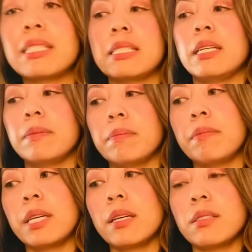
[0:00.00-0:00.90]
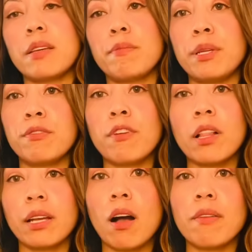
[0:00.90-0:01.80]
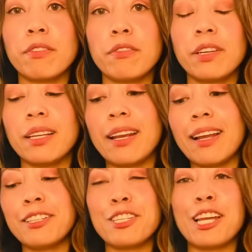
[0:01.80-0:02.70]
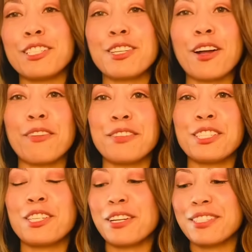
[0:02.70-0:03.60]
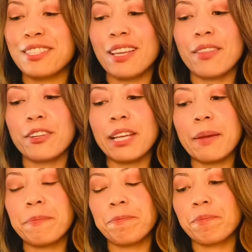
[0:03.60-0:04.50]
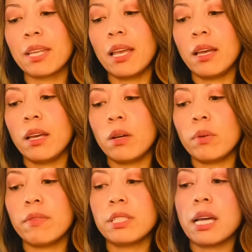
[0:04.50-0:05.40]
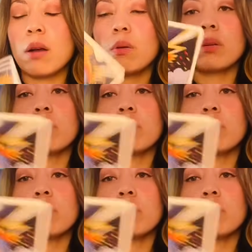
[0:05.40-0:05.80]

seat because I've been falling off of it and I changed office chairs the other day. We have a Tower,